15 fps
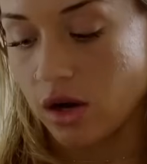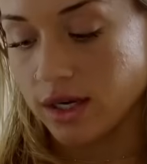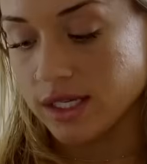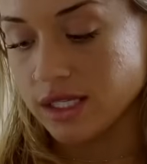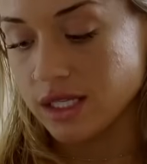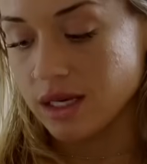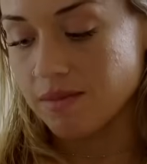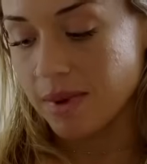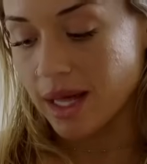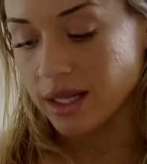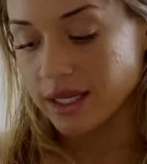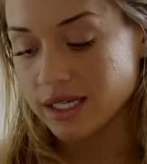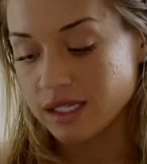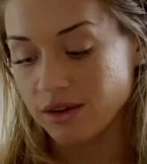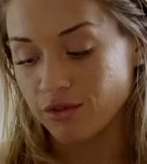honestly,
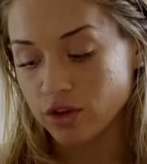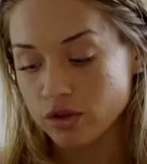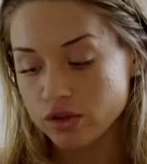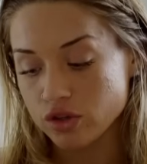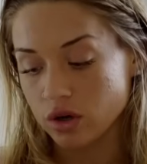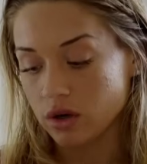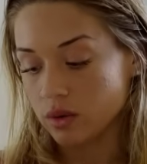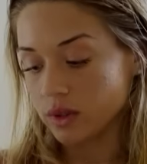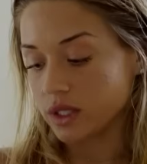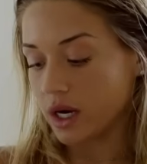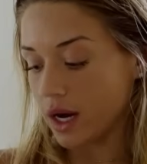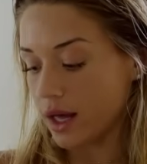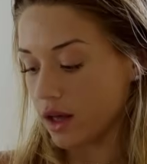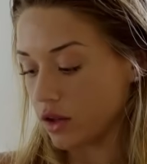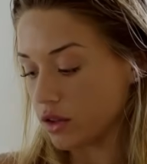bellies, if you struggle with
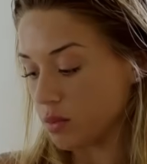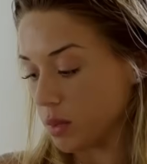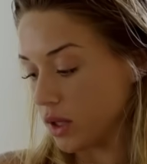gut health,